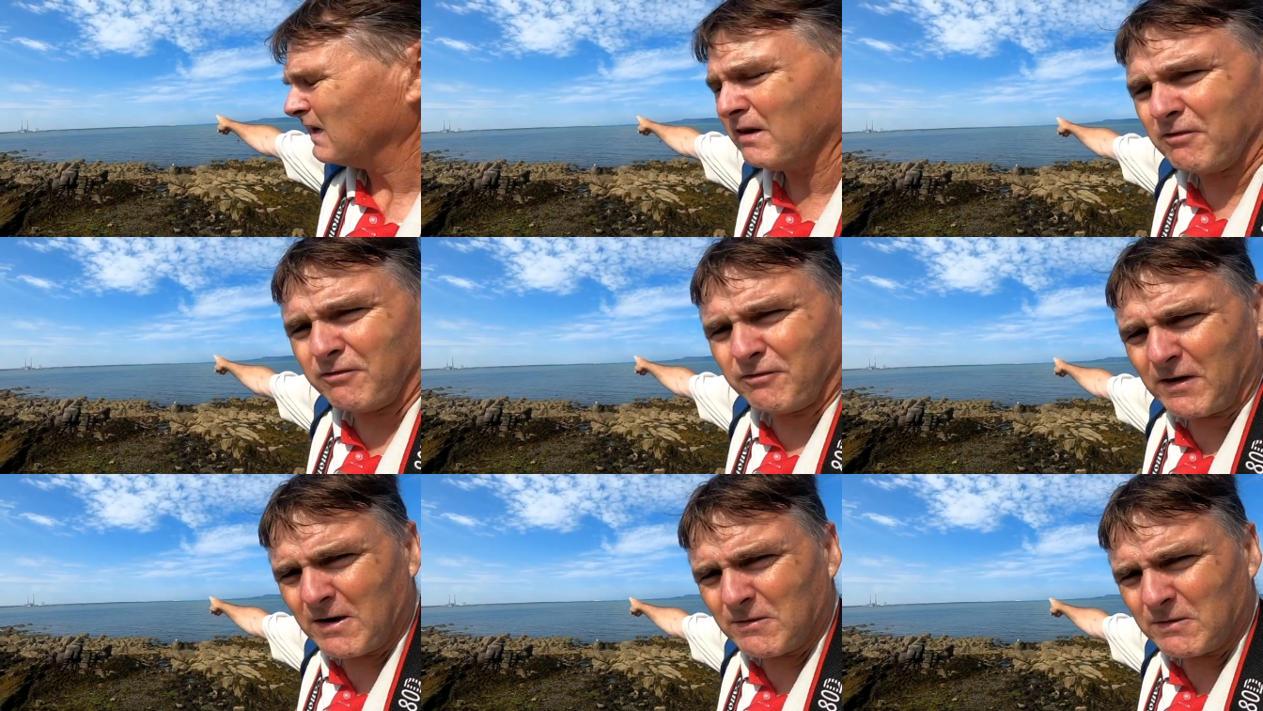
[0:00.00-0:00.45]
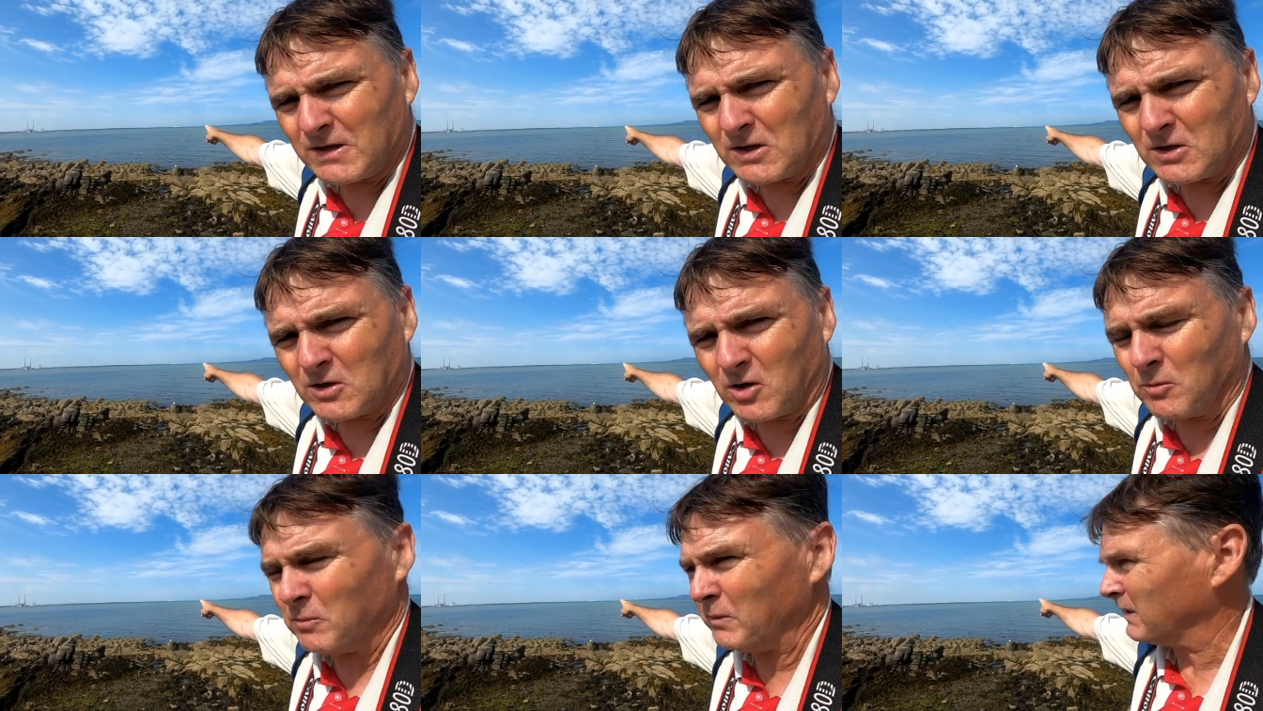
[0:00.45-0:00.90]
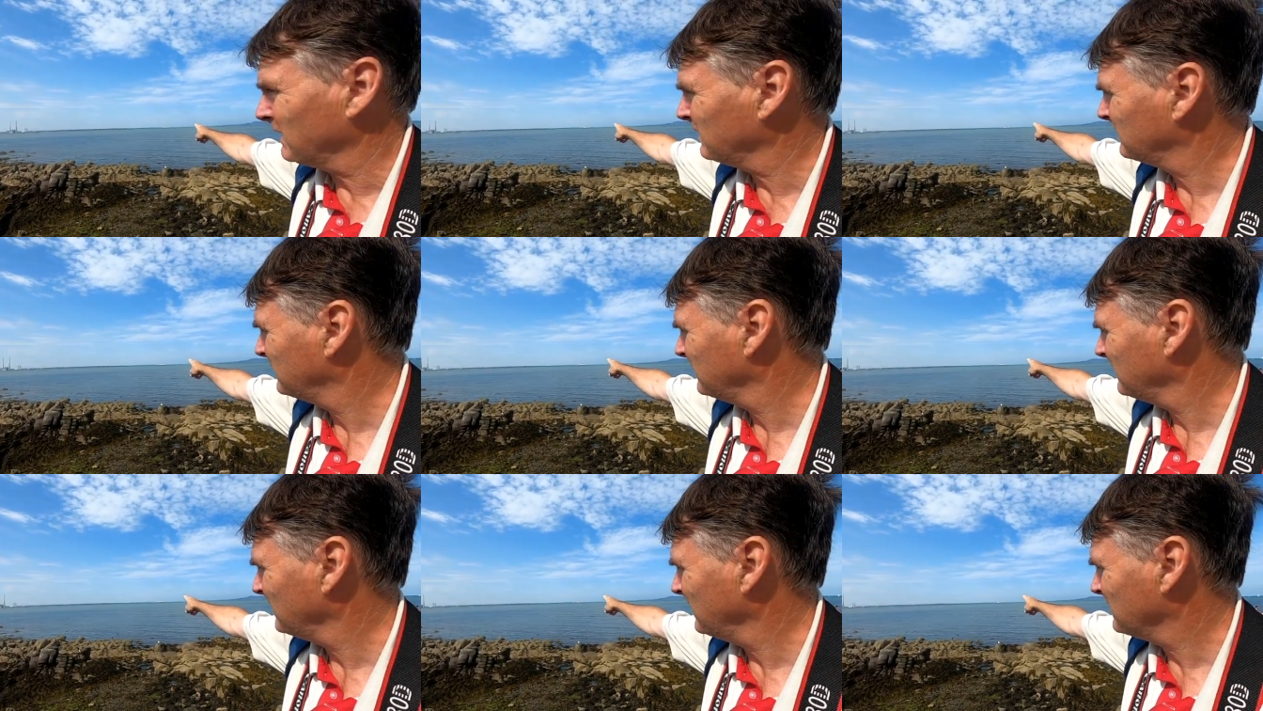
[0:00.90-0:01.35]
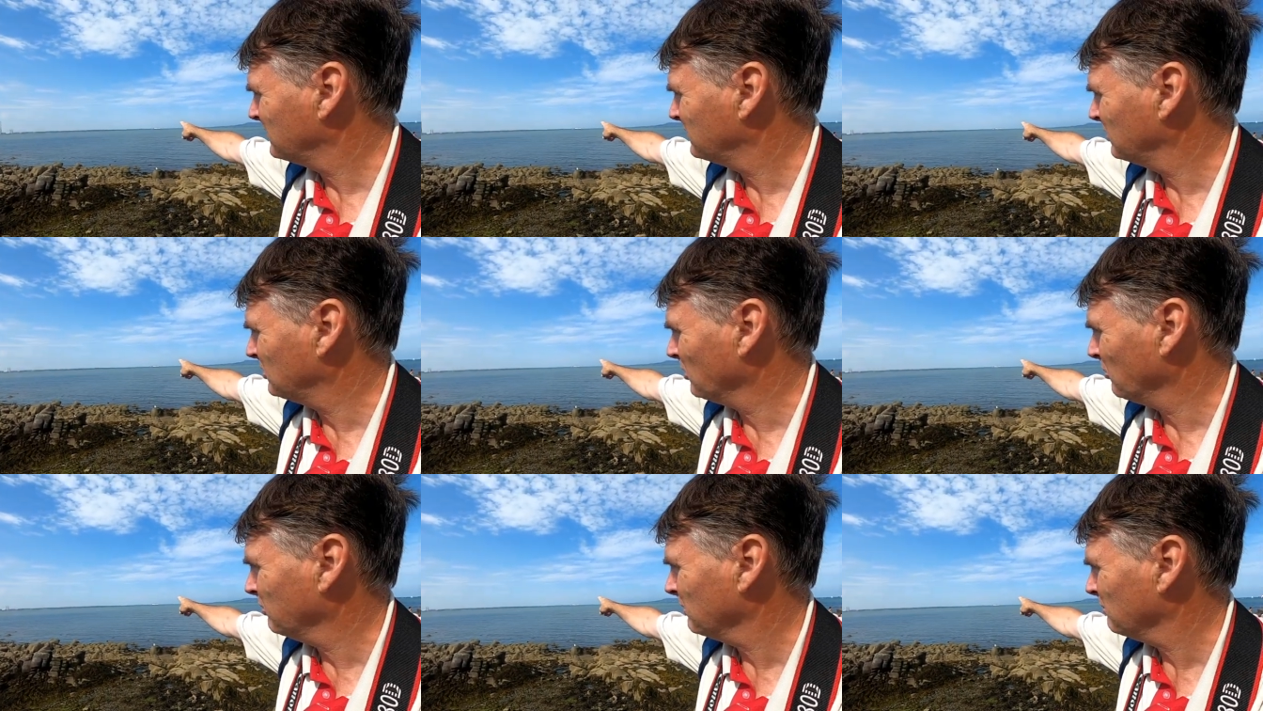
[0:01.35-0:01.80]
a ferry coming in,
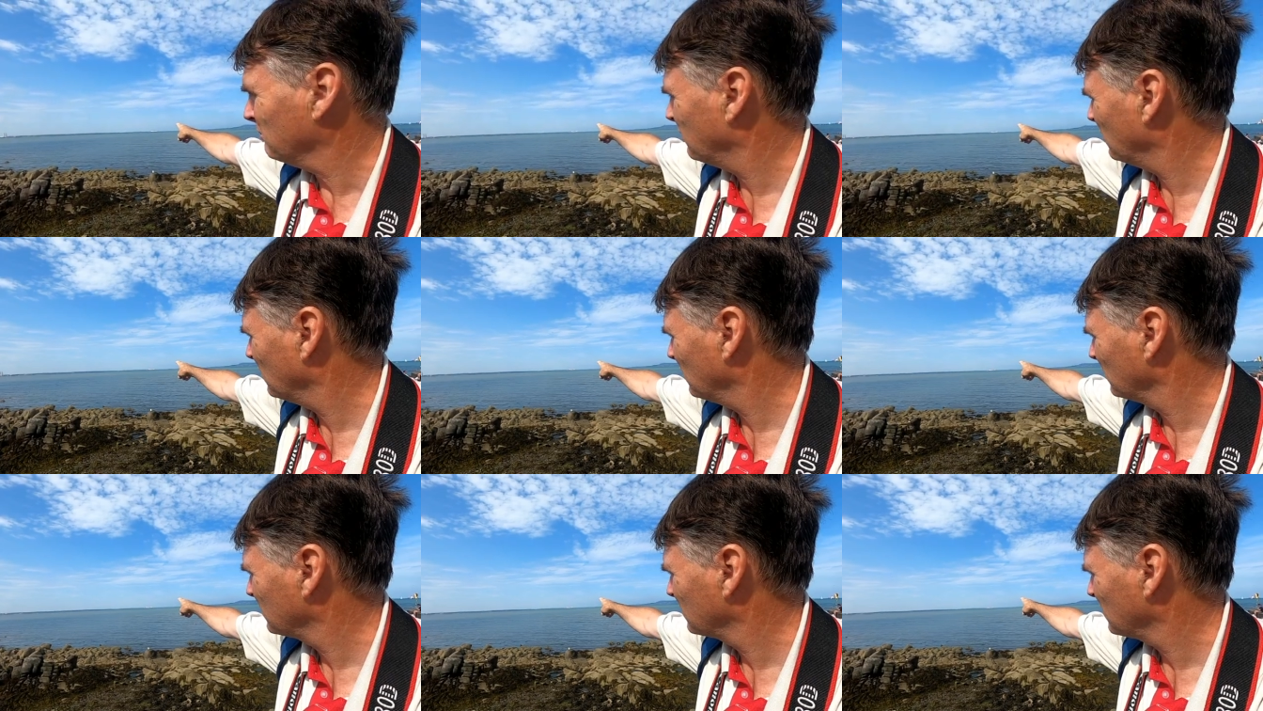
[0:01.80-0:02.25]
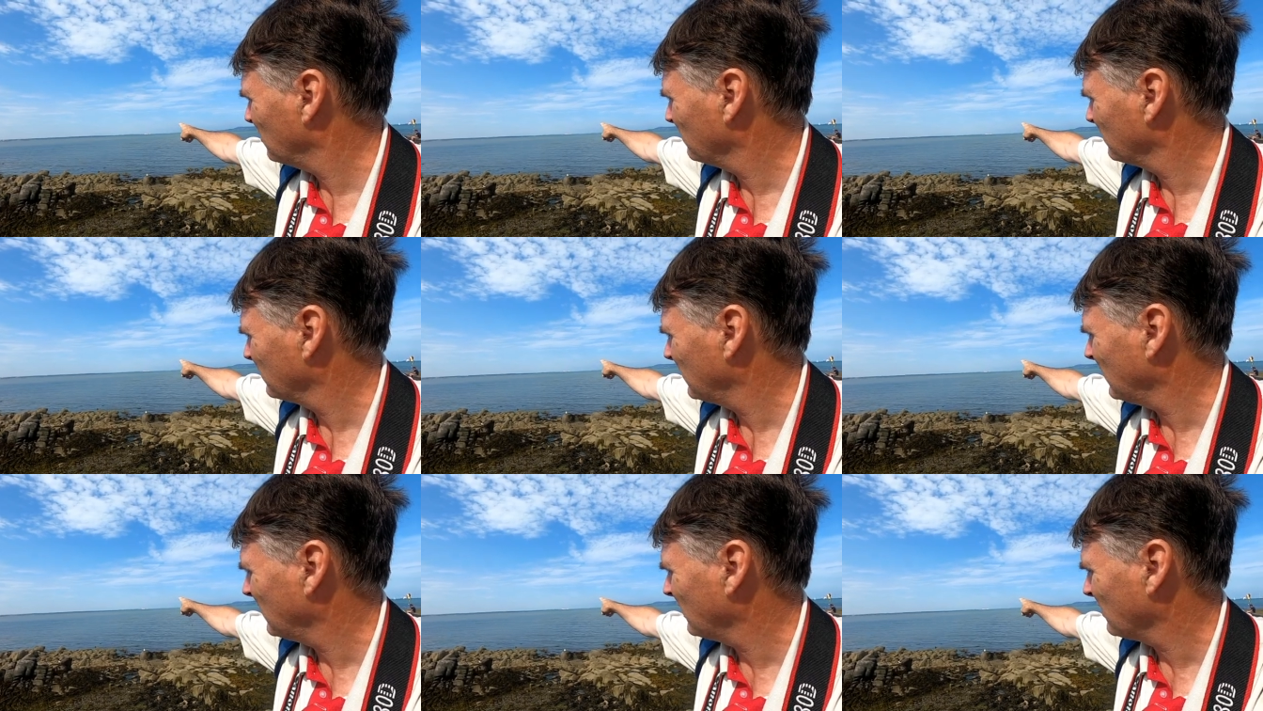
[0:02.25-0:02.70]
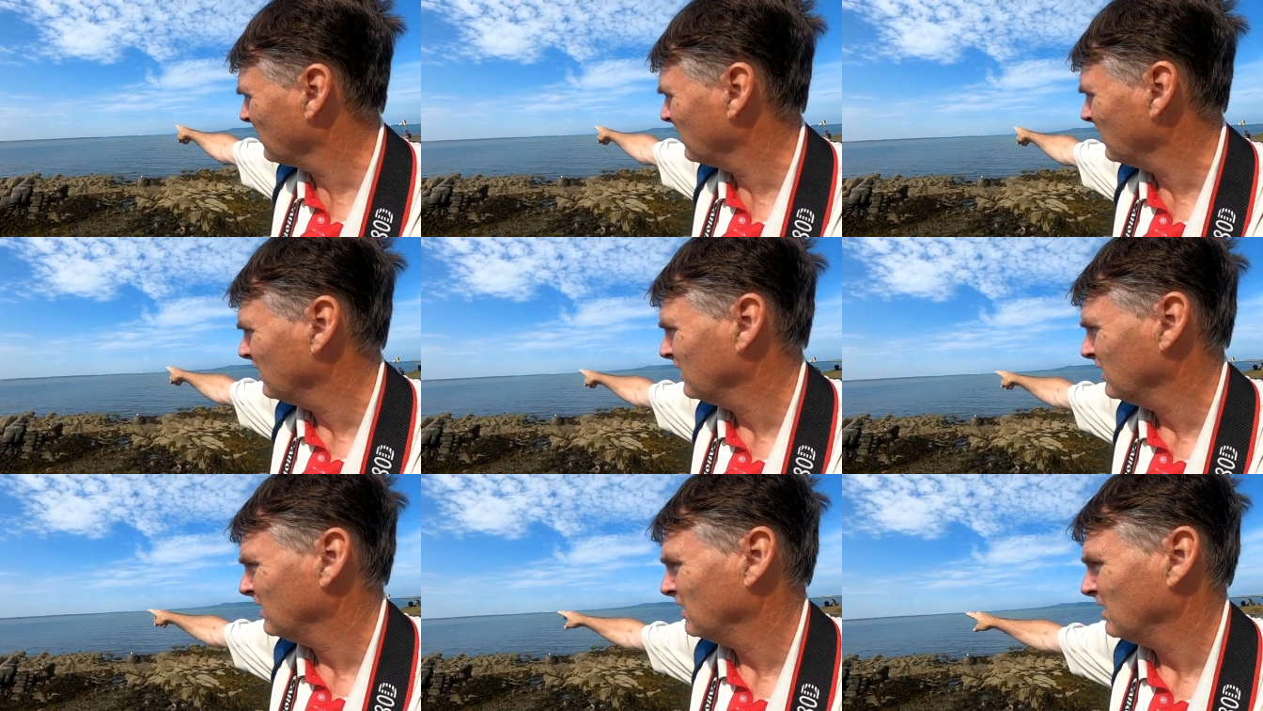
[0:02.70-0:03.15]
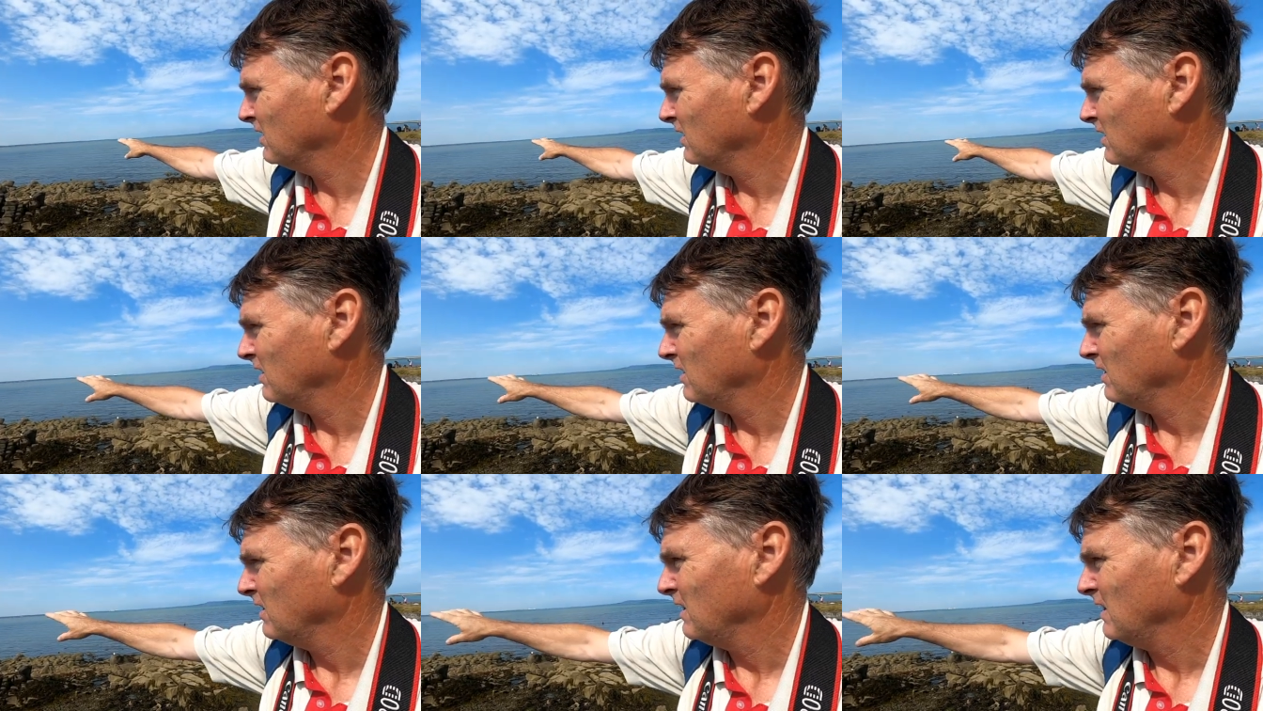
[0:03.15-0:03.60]
into Dublin Port over here.
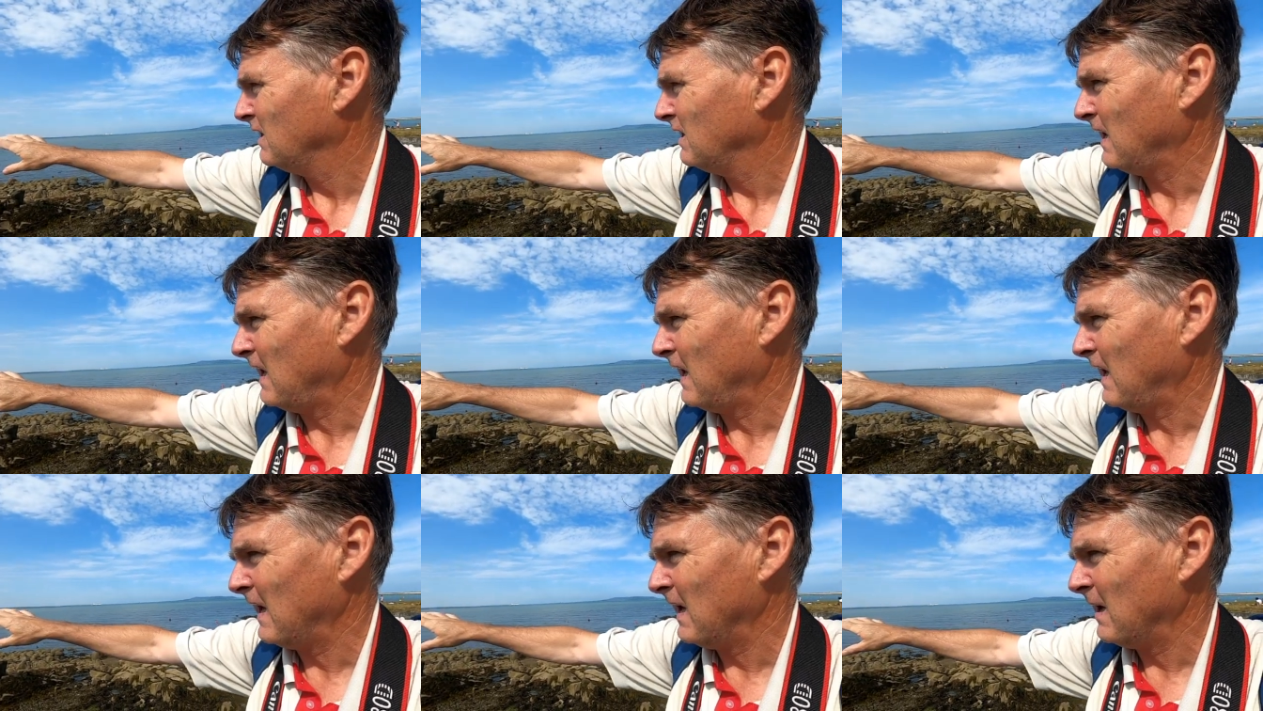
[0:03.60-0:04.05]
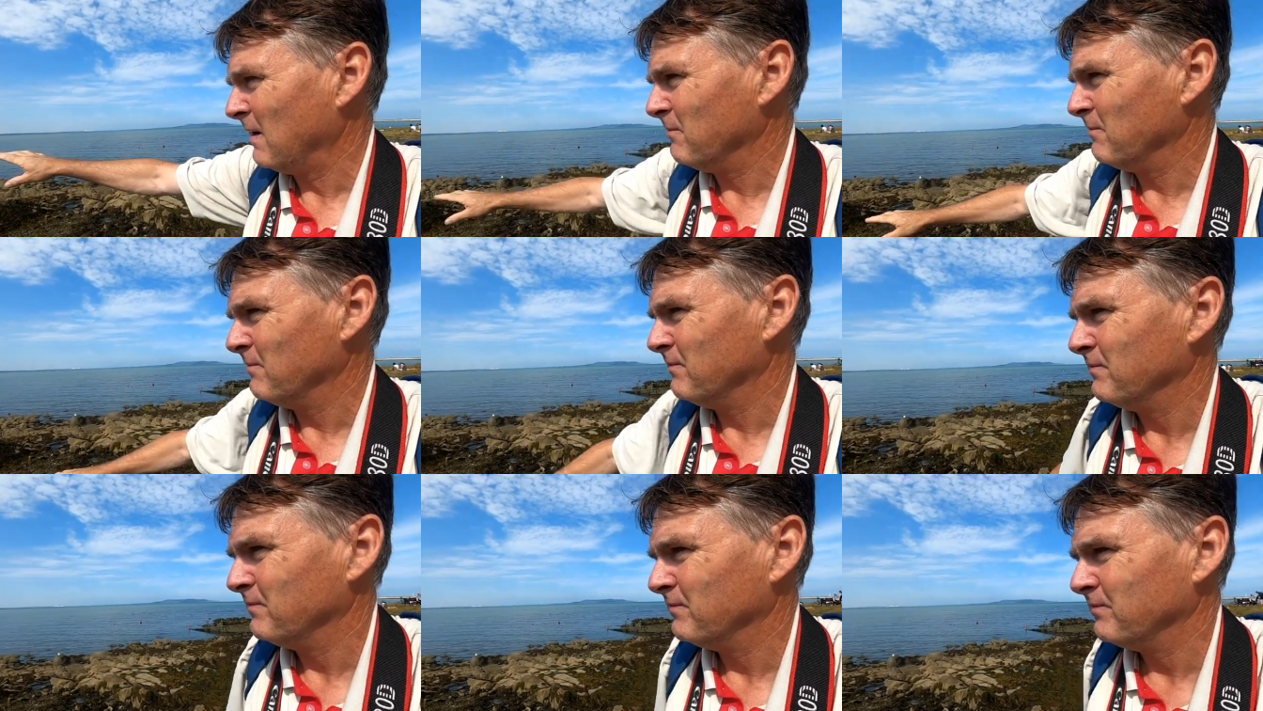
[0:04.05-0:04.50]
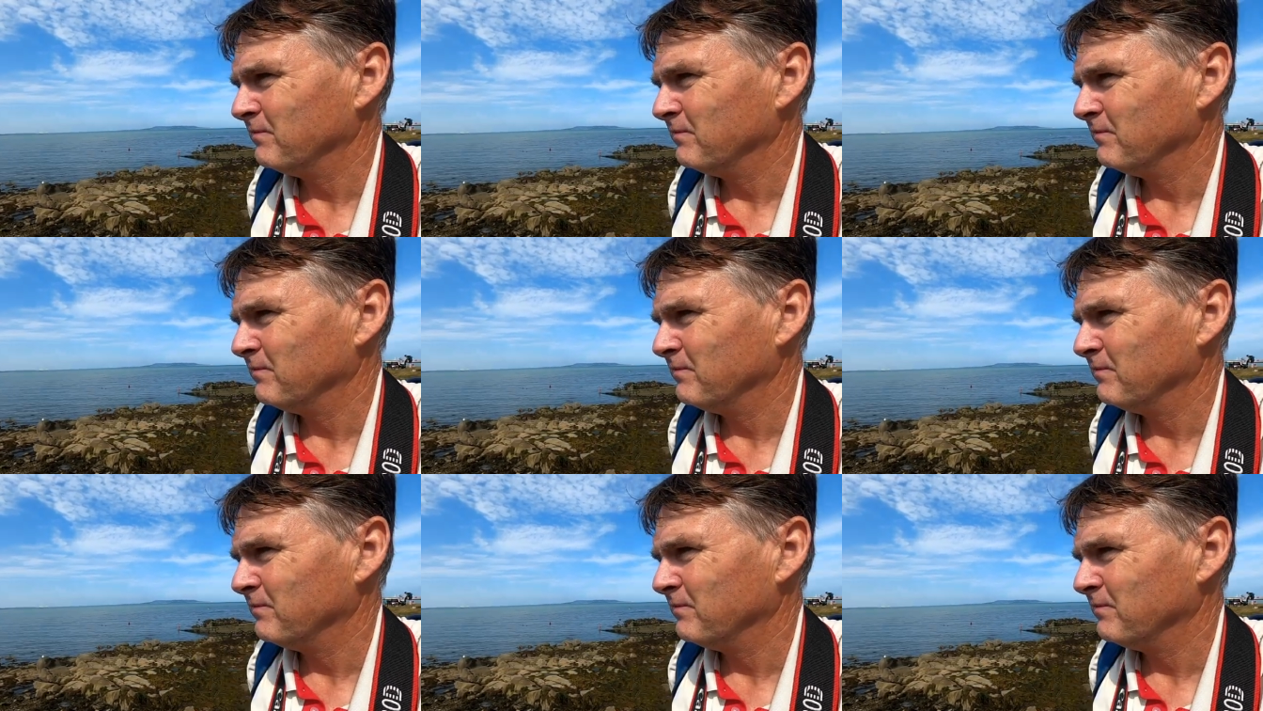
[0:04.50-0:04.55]
Um,